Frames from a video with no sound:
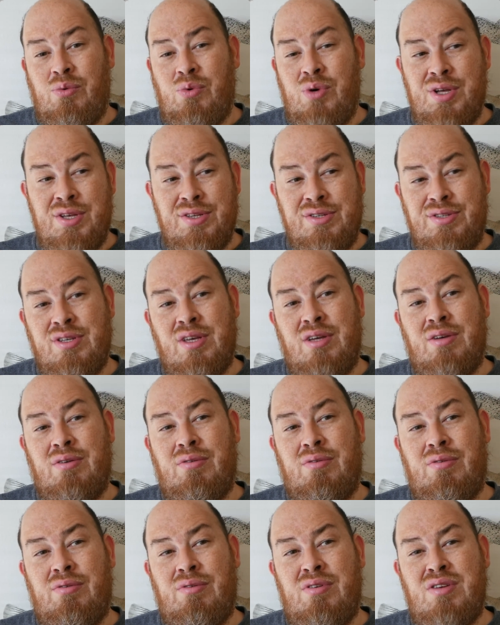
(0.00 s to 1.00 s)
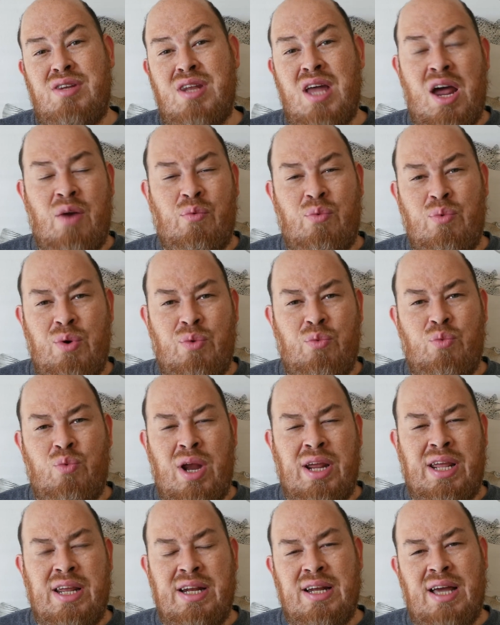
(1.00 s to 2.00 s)
was not
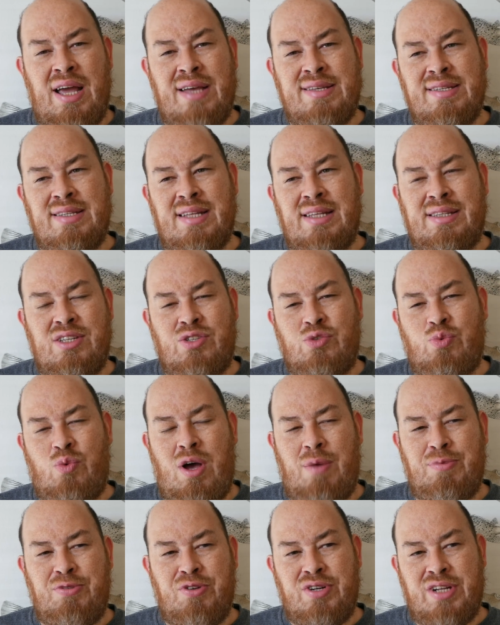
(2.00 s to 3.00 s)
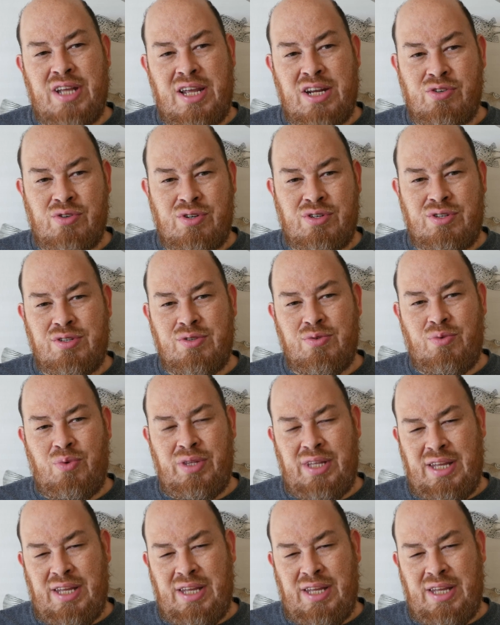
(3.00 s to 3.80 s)
recognizing that these swamps are dangerous